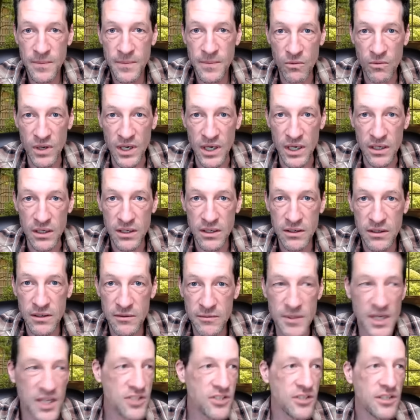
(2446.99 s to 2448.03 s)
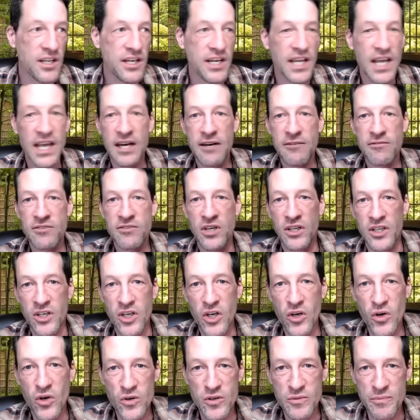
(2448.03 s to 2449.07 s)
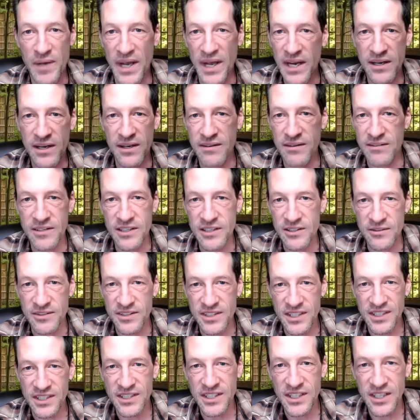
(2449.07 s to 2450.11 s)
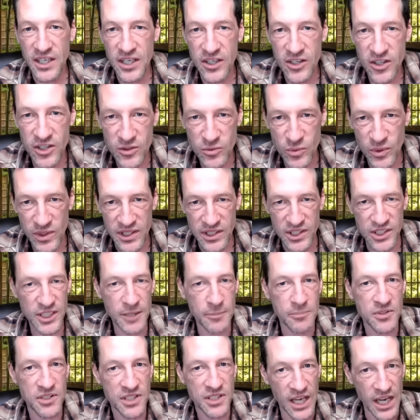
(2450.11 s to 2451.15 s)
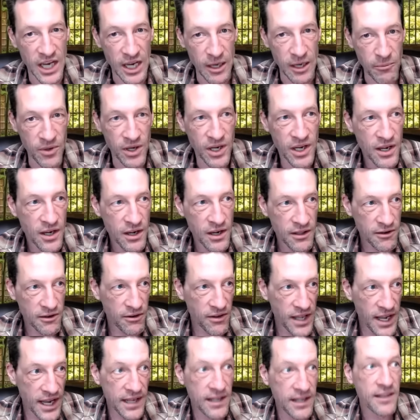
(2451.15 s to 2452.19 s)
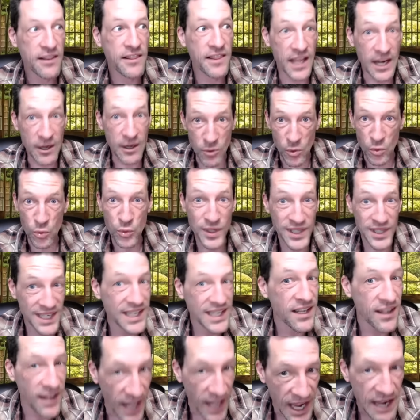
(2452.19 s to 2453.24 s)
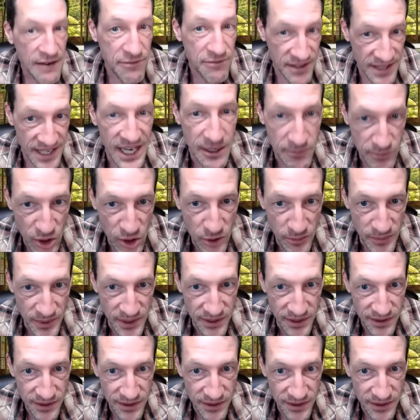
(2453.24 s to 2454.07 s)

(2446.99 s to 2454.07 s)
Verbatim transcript: Right imagine the natives on the coast back in you know 1600s when the ships came they're like they were really alive in that moment